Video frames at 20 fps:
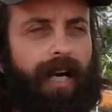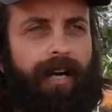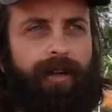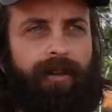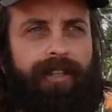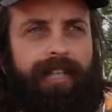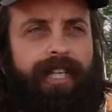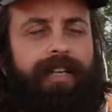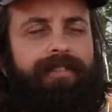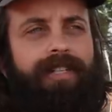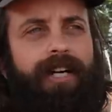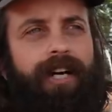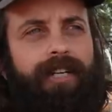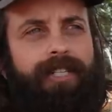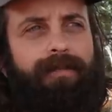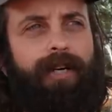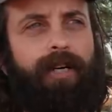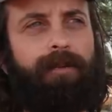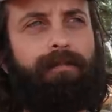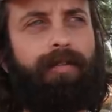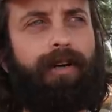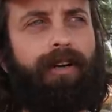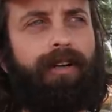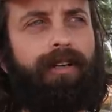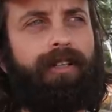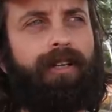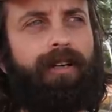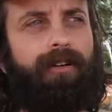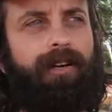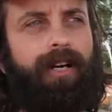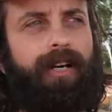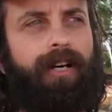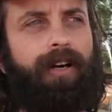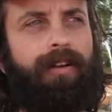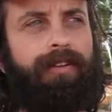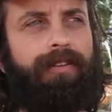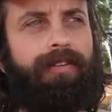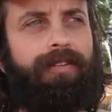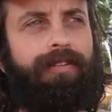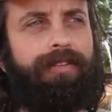I don't think I've talked about Barlowe
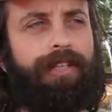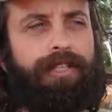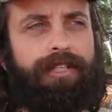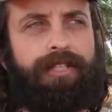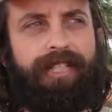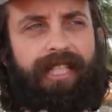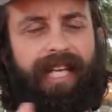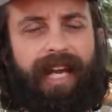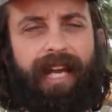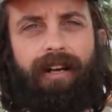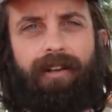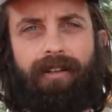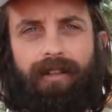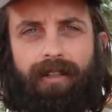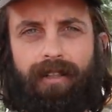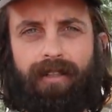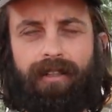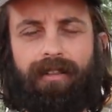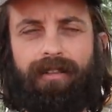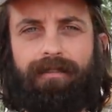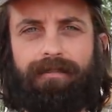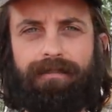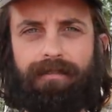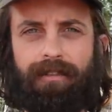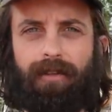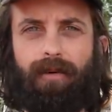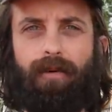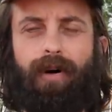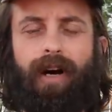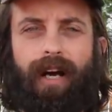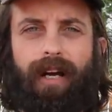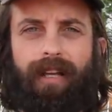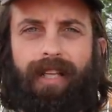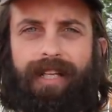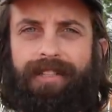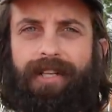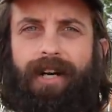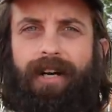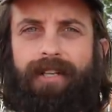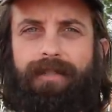on this channel for a while.
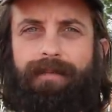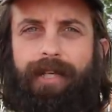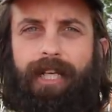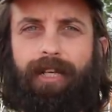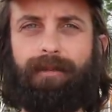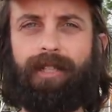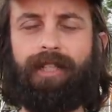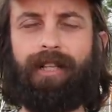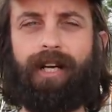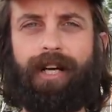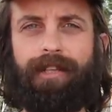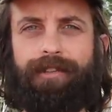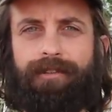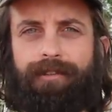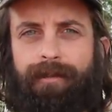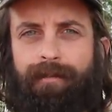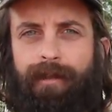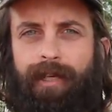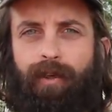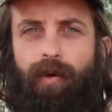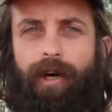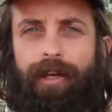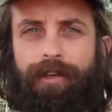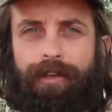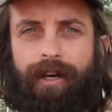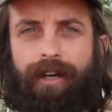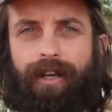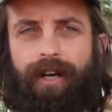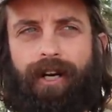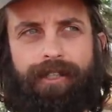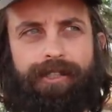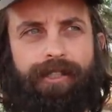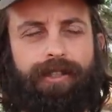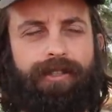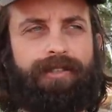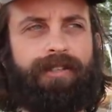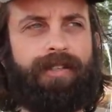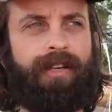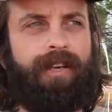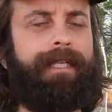I talked about him a lot during my Whatnot
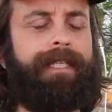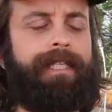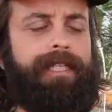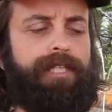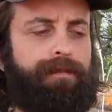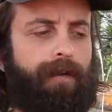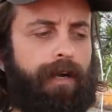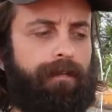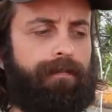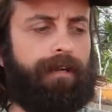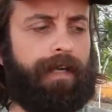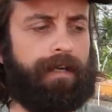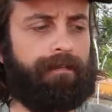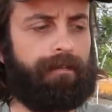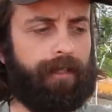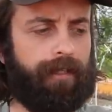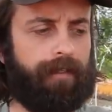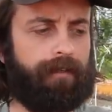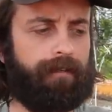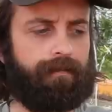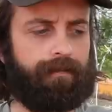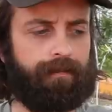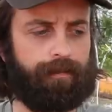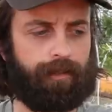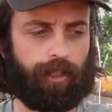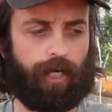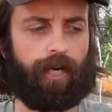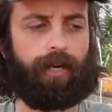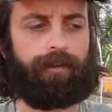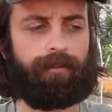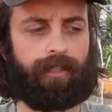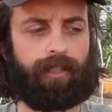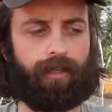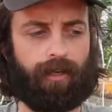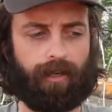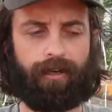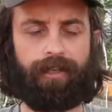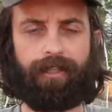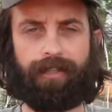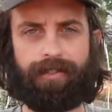auctions. He's my favorite genre
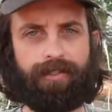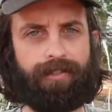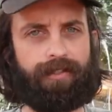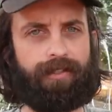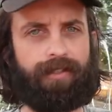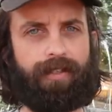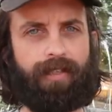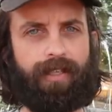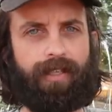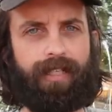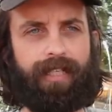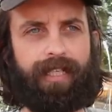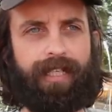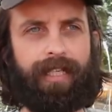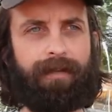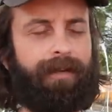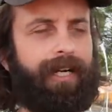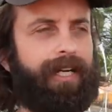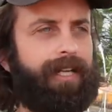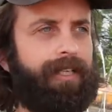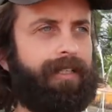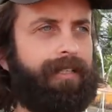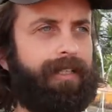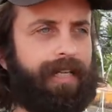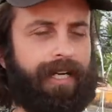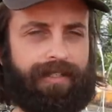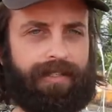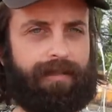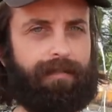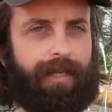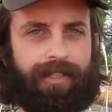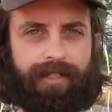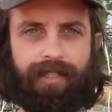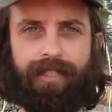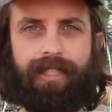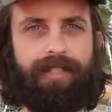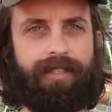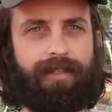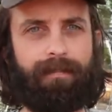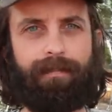artist. In my estimation,
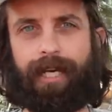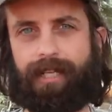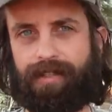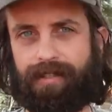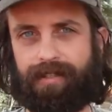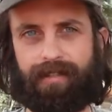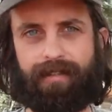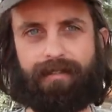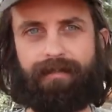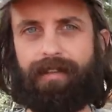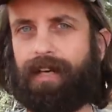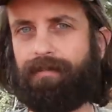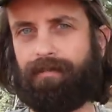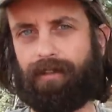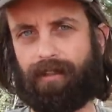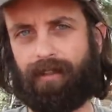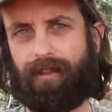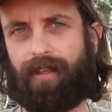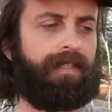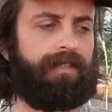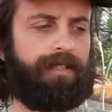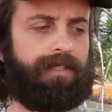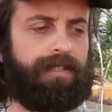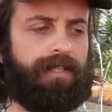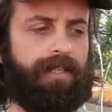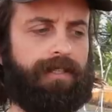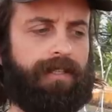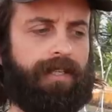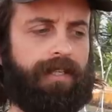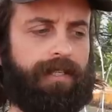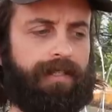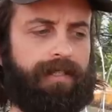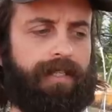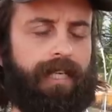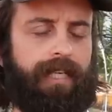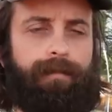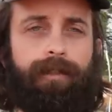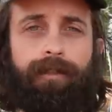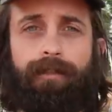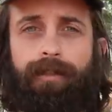he's the best ever. This is his
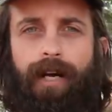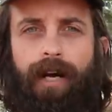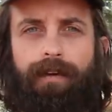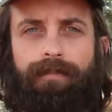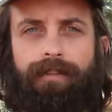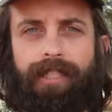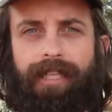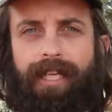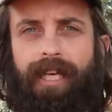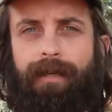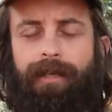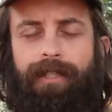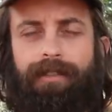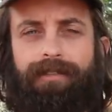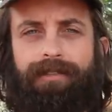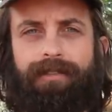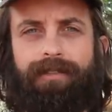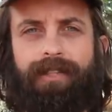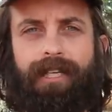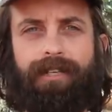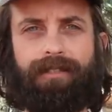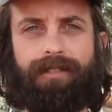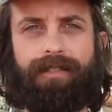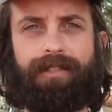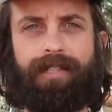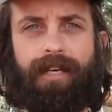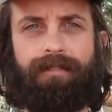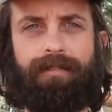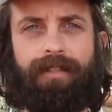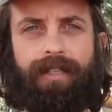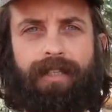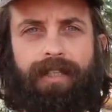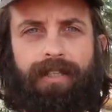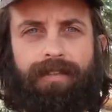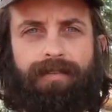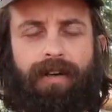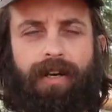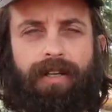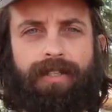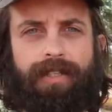debut novel. It came out in 2007.
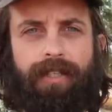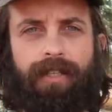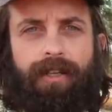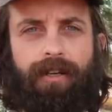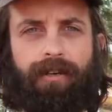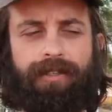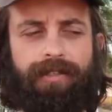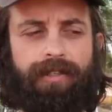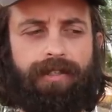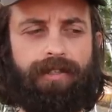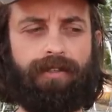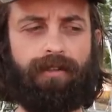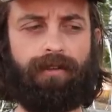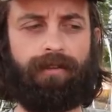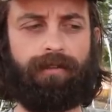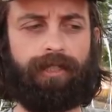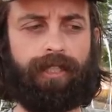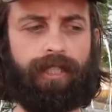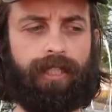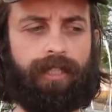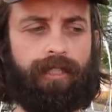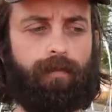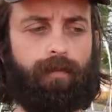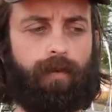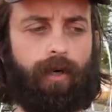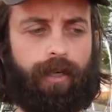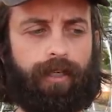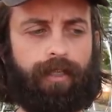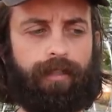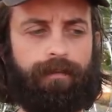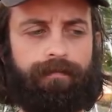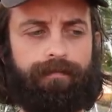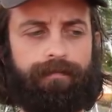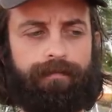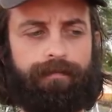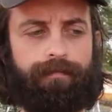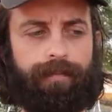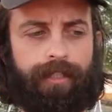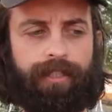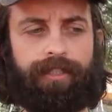As far as I know, it's his only work of
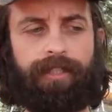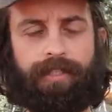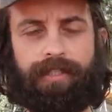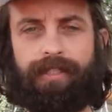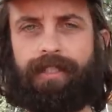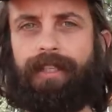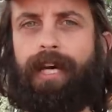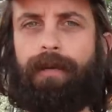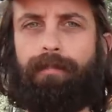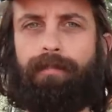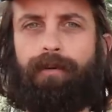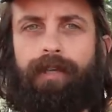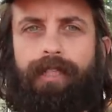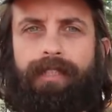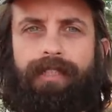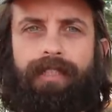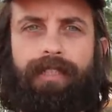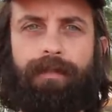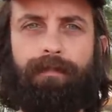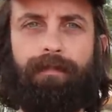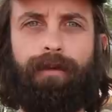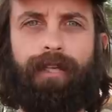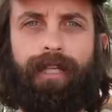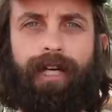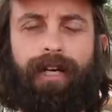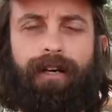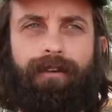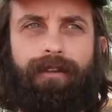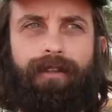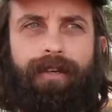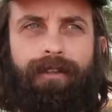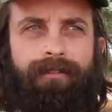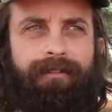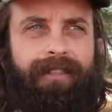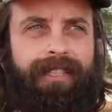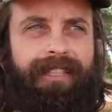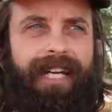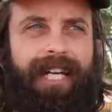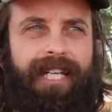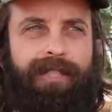fiction to that point that he had put out, other
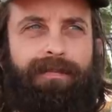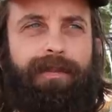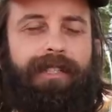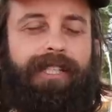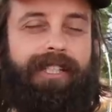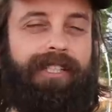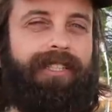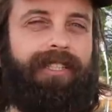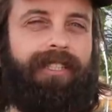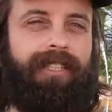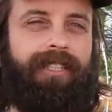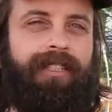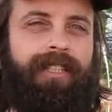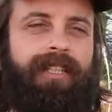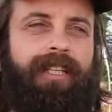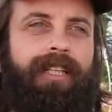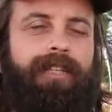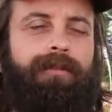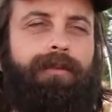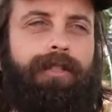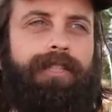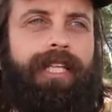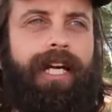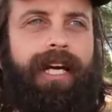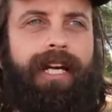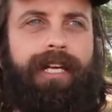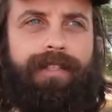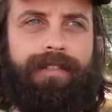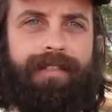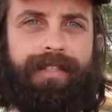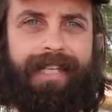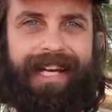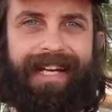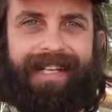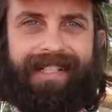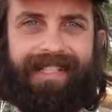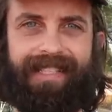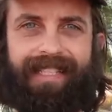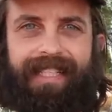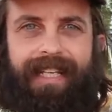than Expedition, which had
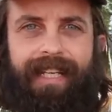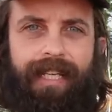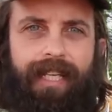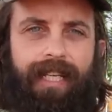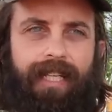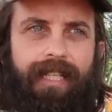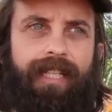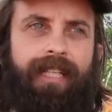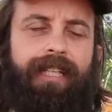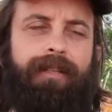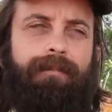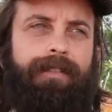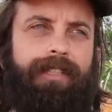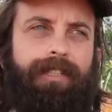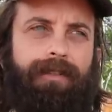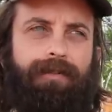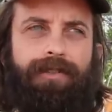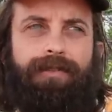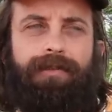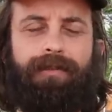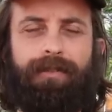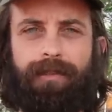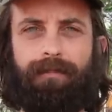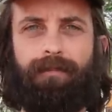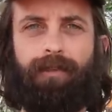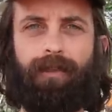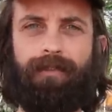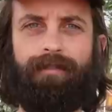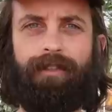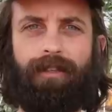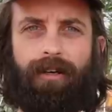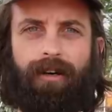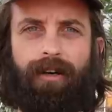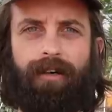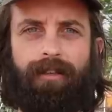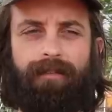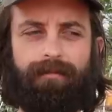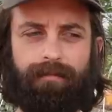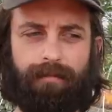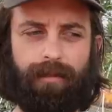text in it, but it was really more of an
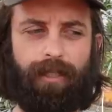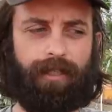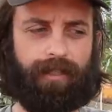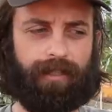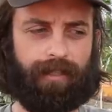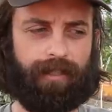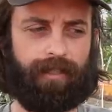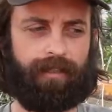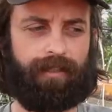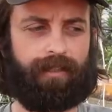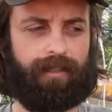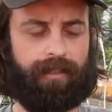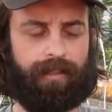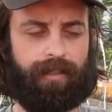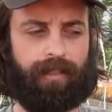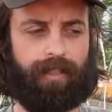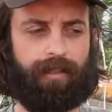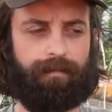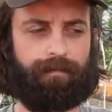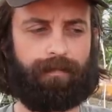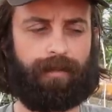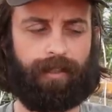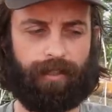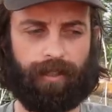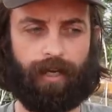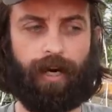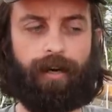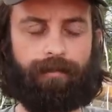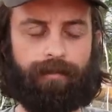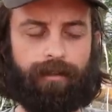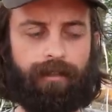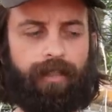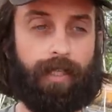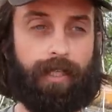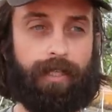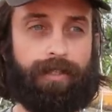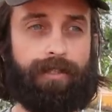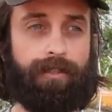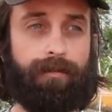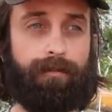art book than a, uh, a novel.
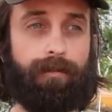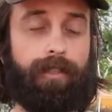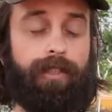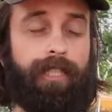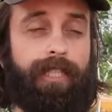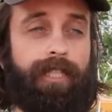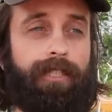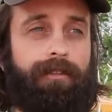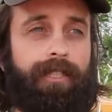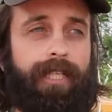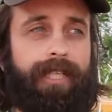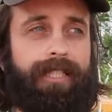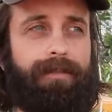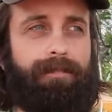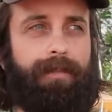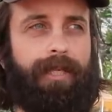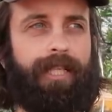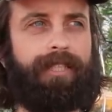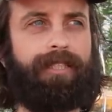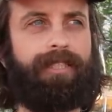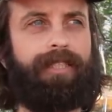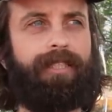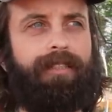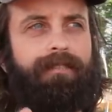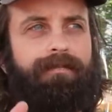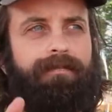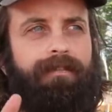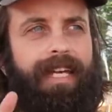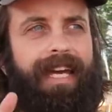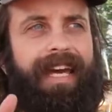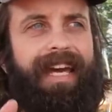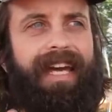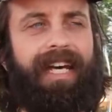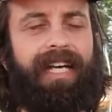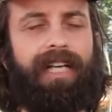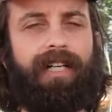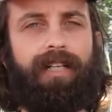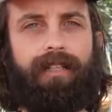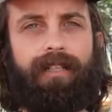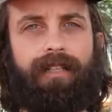It's a really unique depiction of
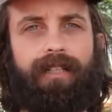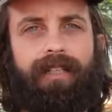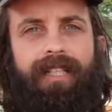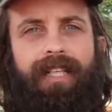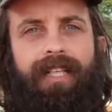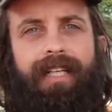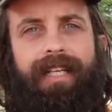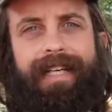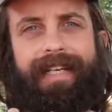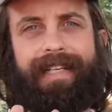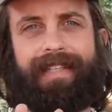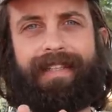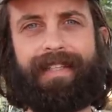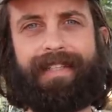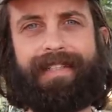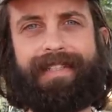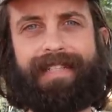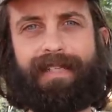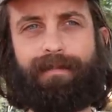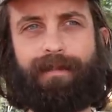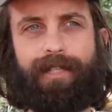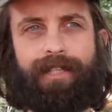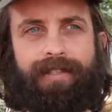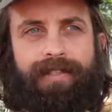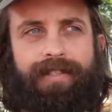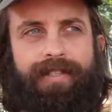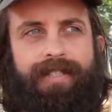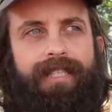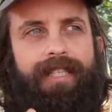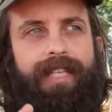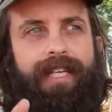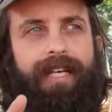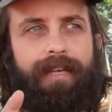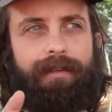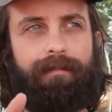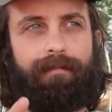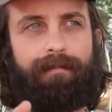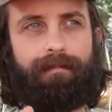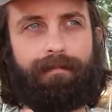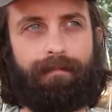hell and the demons
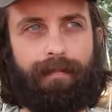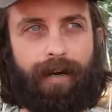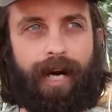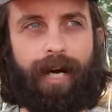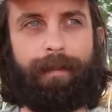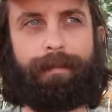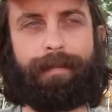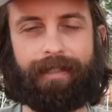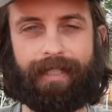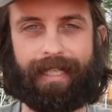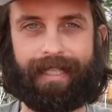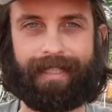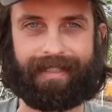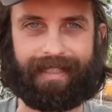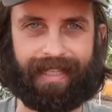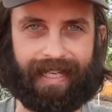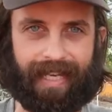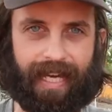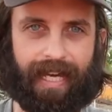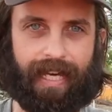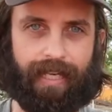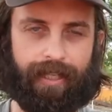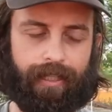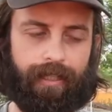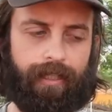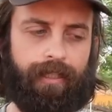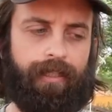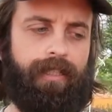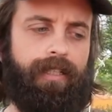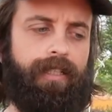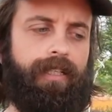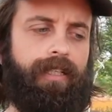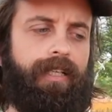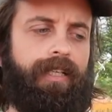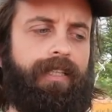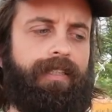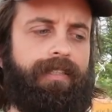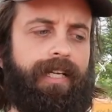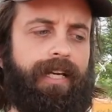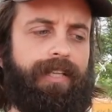that populate hell
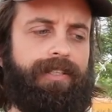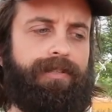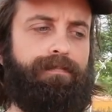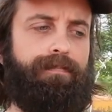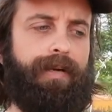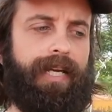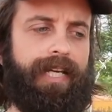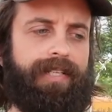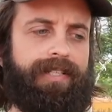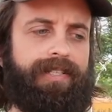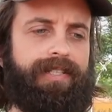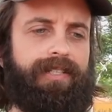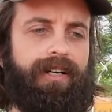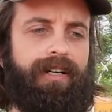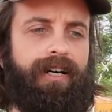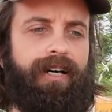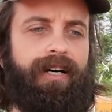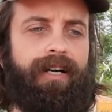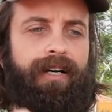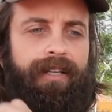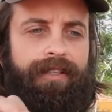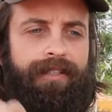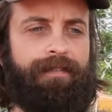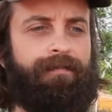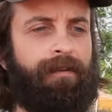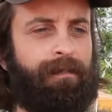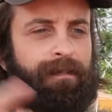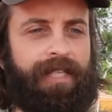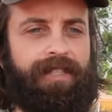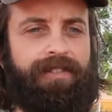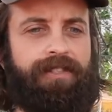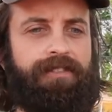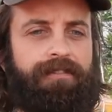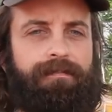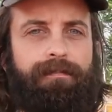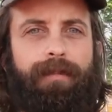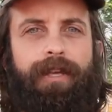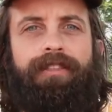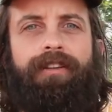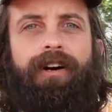that's based on different pieces
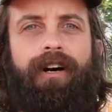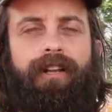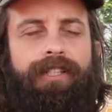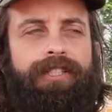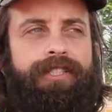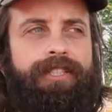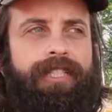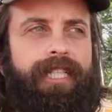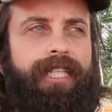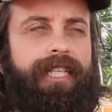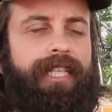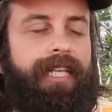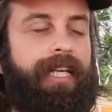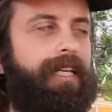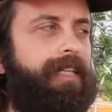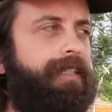of mythology